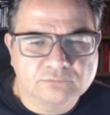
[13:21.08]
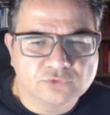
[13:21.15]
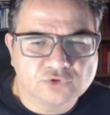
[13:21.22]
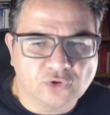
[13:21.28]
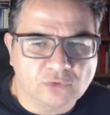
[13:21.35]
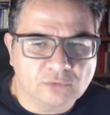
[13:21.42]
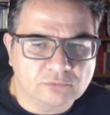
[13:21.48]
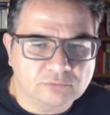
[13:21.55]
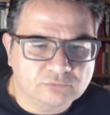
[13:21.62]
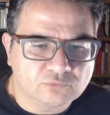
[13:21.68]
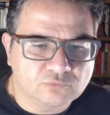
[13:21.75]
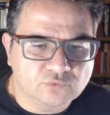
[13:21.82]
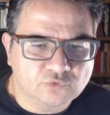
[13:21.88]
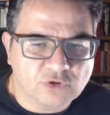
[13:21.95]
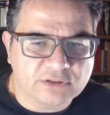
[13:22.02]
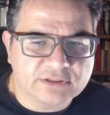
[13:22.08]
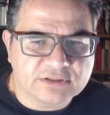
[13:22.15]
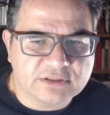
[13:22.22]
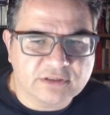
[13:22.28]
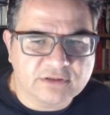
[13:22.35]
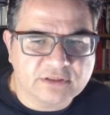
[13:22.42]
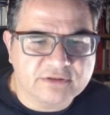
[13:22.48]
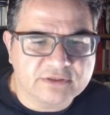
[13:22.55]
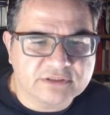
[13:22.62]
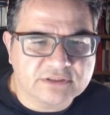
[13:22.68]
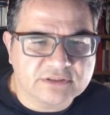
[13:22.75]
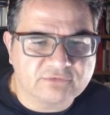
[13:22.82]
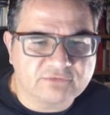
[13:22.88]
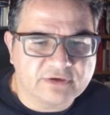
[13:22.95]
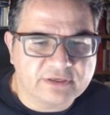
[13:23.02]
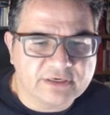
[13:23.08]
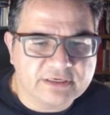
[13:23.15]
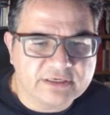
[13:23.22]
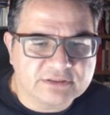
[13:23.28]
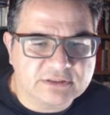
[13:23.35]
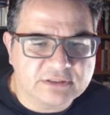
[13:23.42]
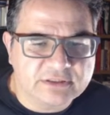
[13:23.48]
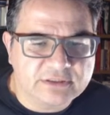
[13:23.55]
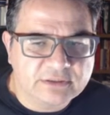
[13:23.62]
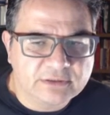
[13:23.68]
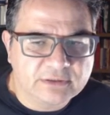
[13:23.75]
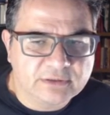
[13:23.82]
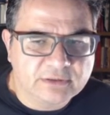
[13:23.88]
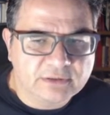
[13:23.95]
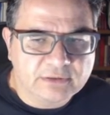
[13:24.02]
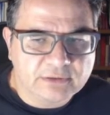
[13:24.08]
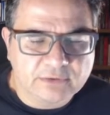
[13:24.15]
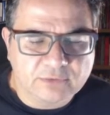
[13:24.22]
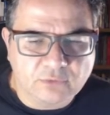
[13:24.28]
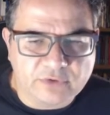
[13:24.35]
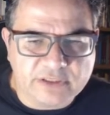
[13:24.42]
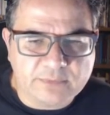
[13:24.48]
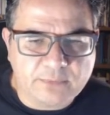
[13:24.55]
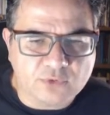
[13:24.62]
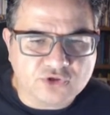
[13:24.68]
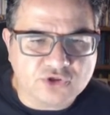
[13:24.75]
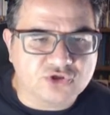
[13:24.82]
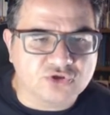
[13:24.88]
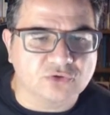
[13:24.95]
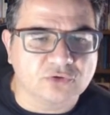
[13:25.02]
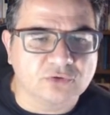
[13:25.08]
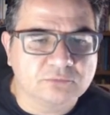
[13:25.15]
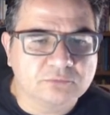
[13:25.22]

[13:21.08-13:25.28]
So, you understand that this is a very easily winning position.